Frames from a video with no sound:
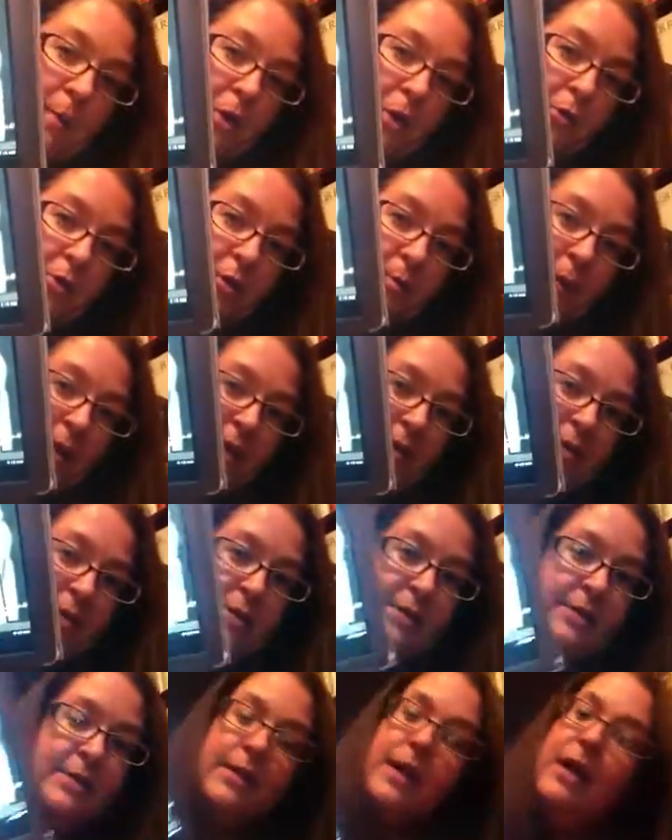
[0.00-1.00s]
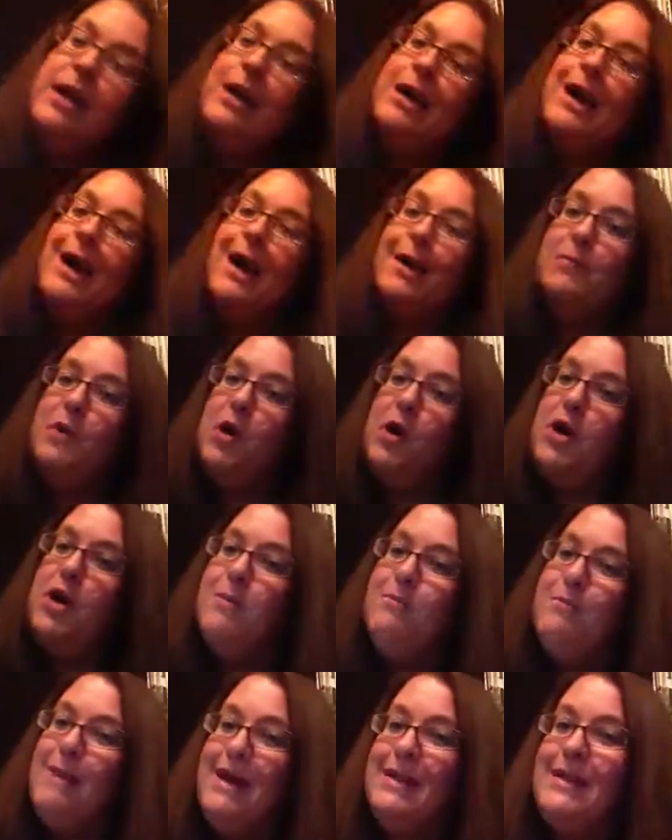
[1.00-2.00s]
Marilyn Manson. I bought
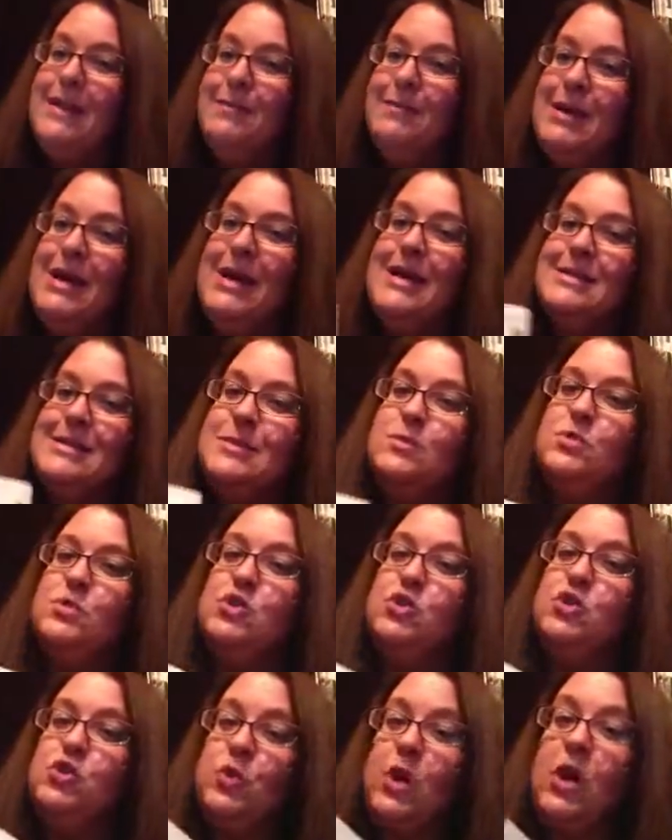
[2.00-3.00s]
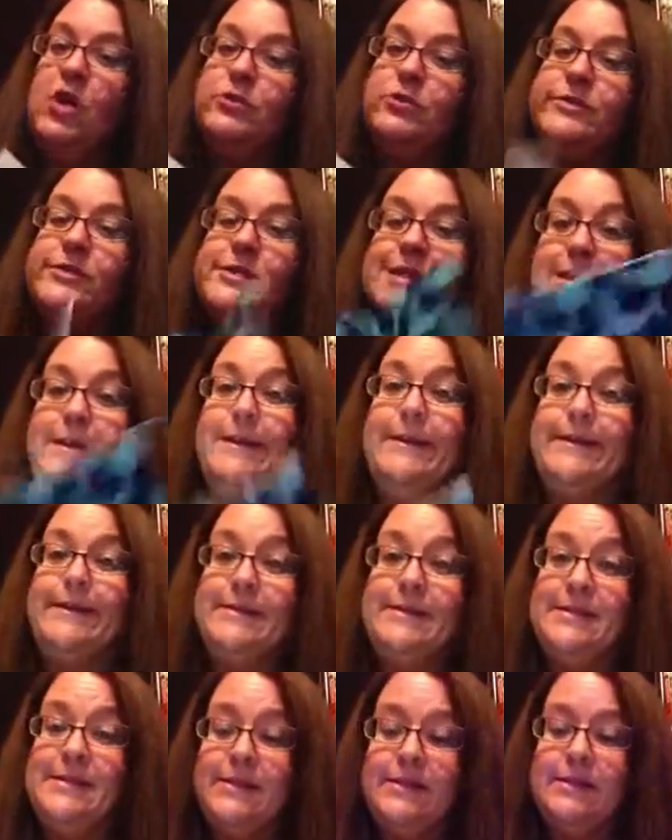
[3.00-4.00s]
it mainly because it was
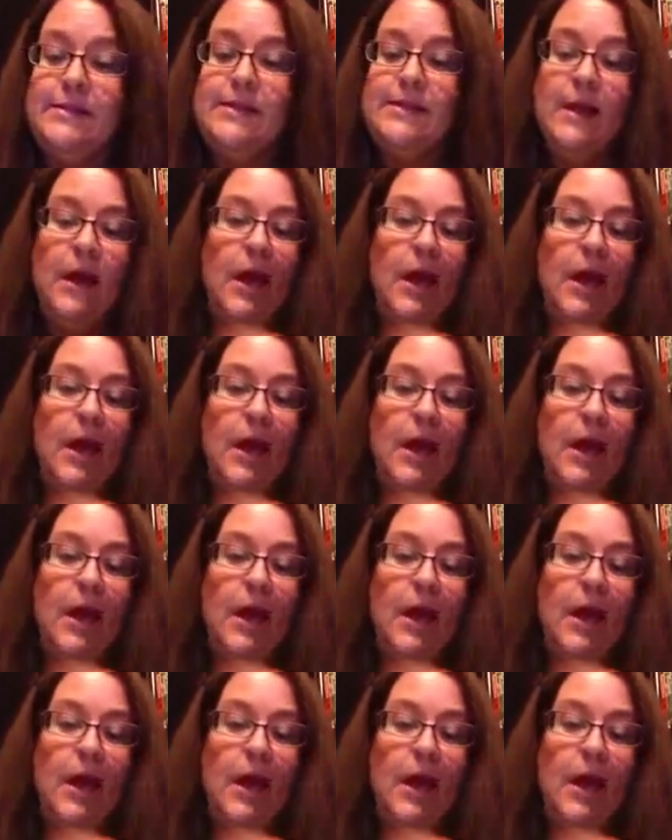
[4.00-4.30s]
$2.99,